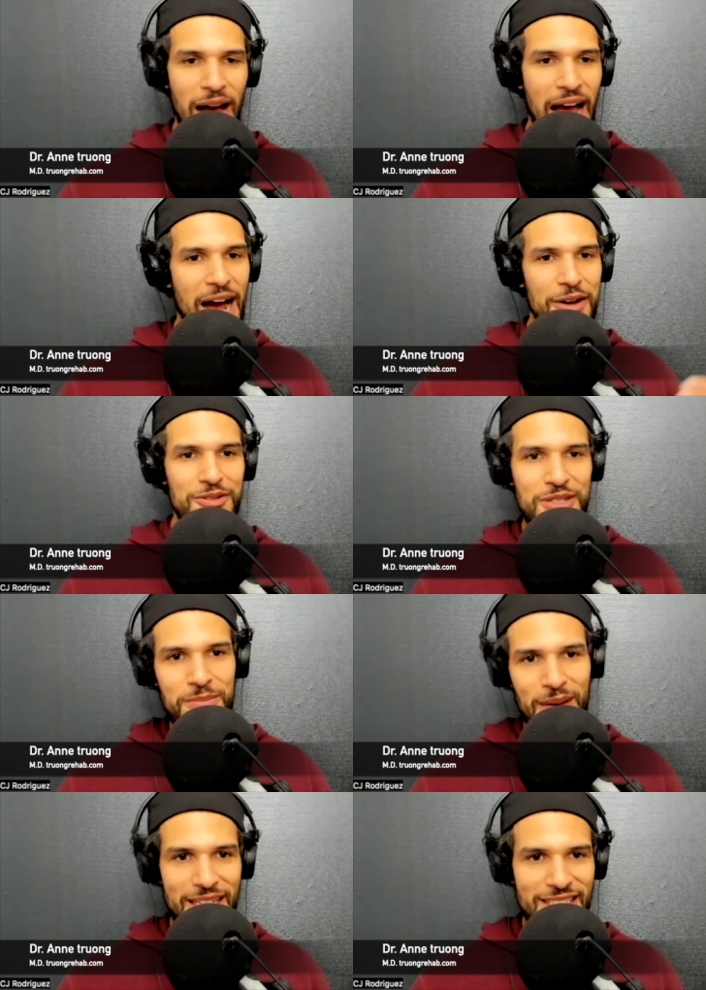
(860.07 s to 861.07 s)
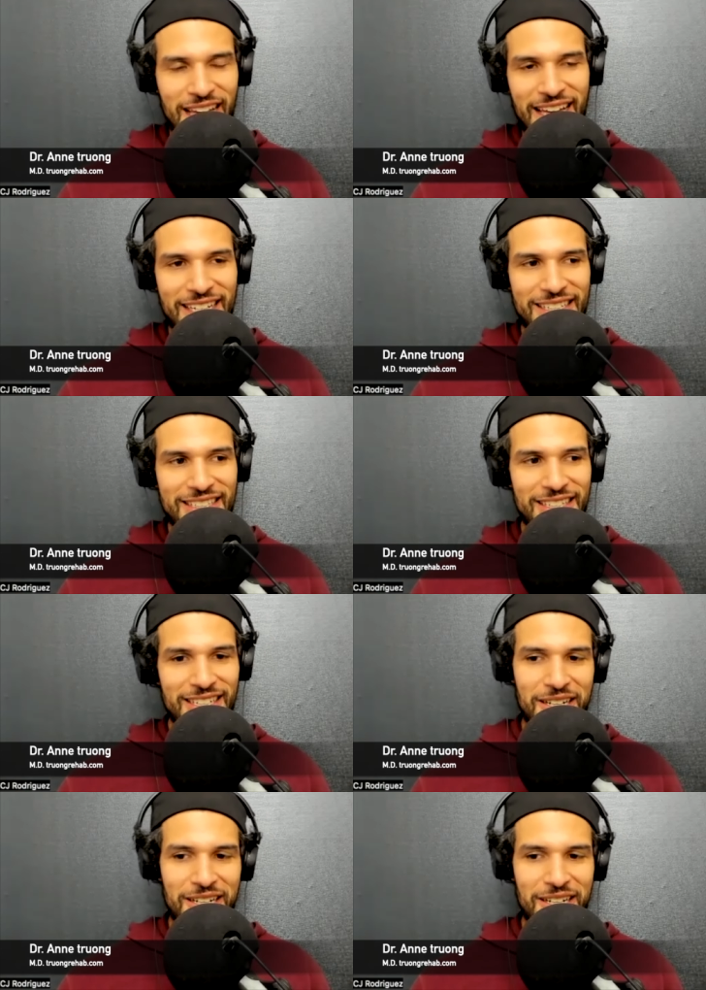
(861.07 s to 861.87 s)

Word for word: how you can maintain